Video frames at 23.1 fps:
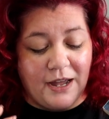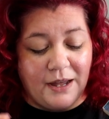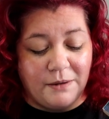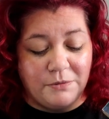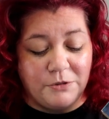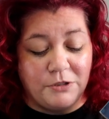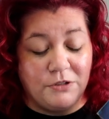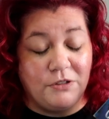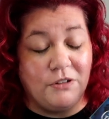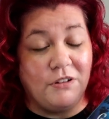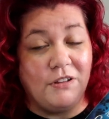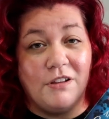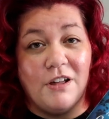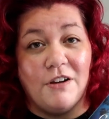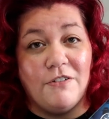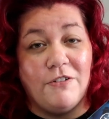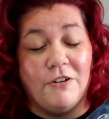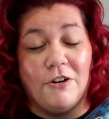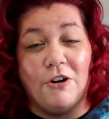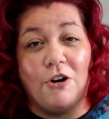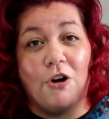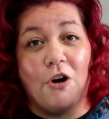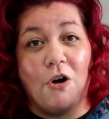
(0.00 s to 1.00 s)
I absolutely
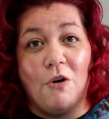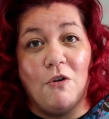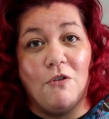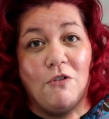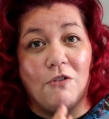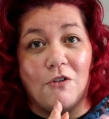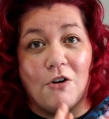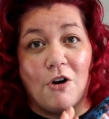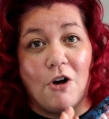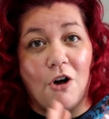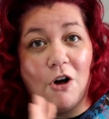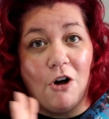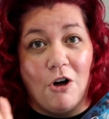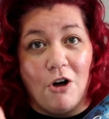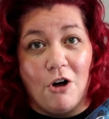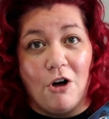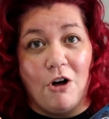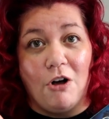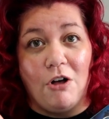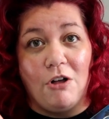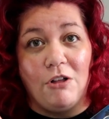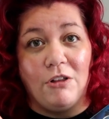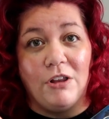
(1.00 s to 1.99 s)
love her
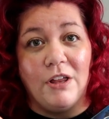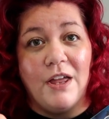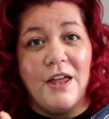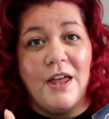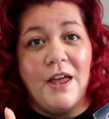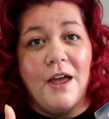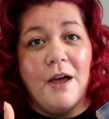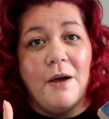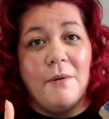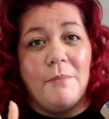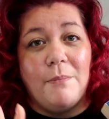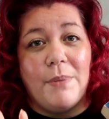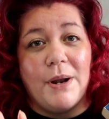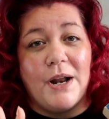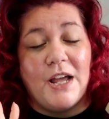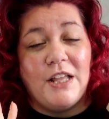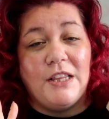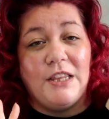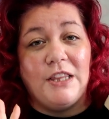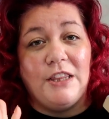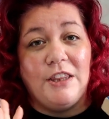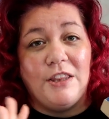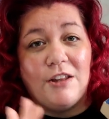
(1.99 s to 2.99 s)
overall, but
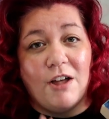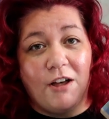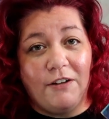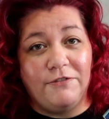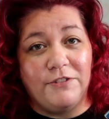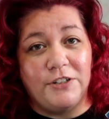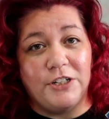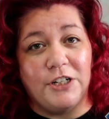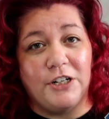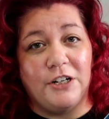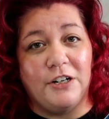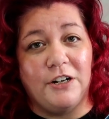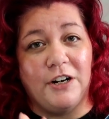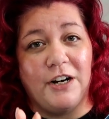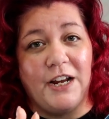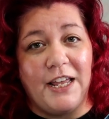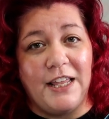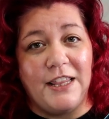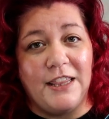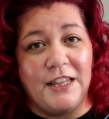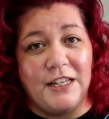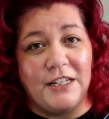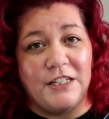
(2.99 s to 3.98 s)
I loved her
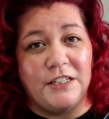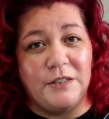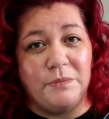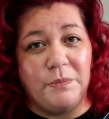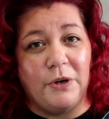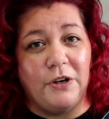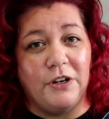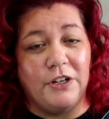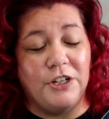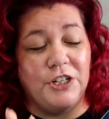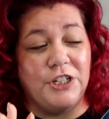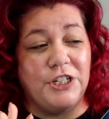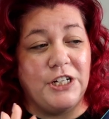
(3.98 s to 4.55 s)
in this book.